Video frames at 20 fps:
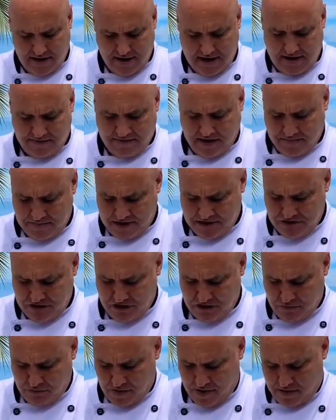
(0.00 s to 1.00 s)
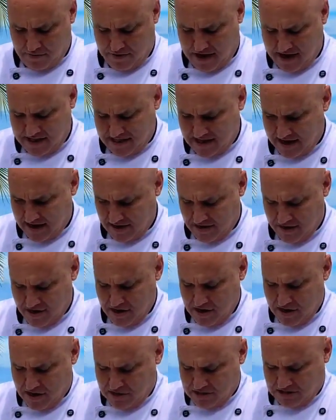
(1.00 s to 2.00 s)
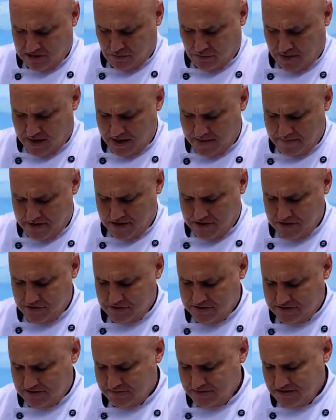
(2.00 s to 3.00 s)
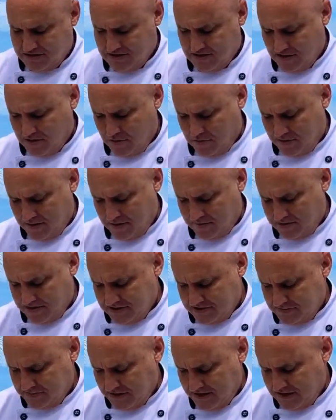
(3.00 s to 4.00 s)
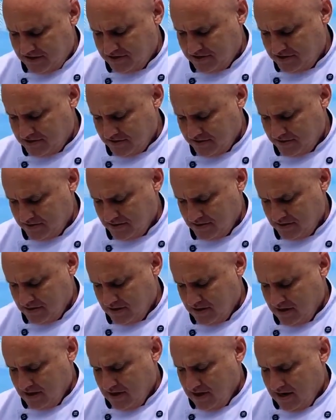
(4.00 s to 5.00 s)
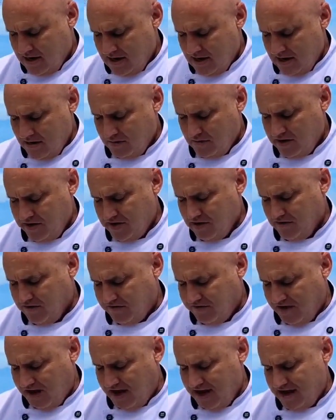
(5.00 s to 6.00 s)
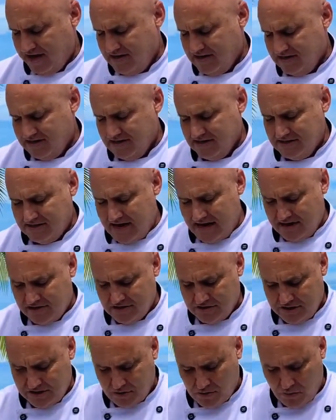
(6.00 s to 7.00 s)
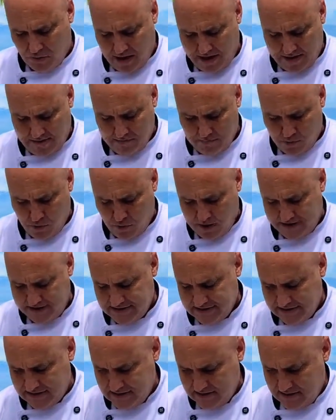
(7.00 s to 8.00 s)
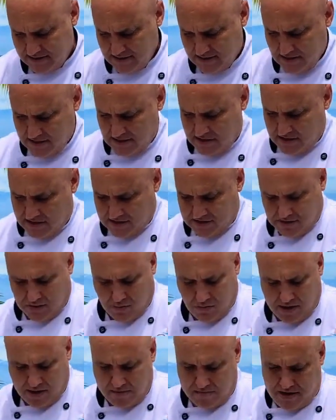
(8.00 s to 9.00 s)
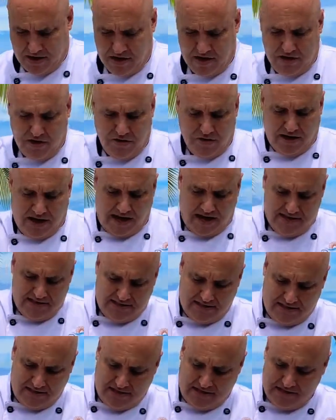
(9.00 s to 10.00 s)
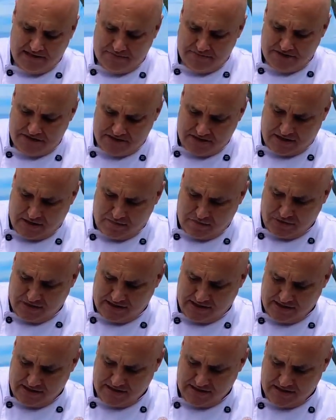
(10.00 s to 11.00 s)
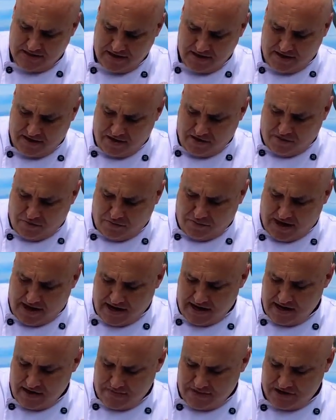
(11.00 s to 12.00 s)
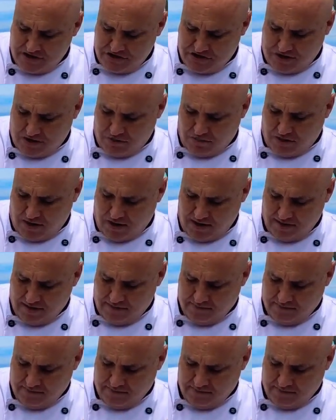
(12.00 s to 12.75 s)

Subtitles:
I've got my chinois right there. So what I'm going to do is I'm just going to open up this spinach. And what you'll find is it's actually quite moist. So what I'm going to do, guys, is I'm just going to put this right into my chinois.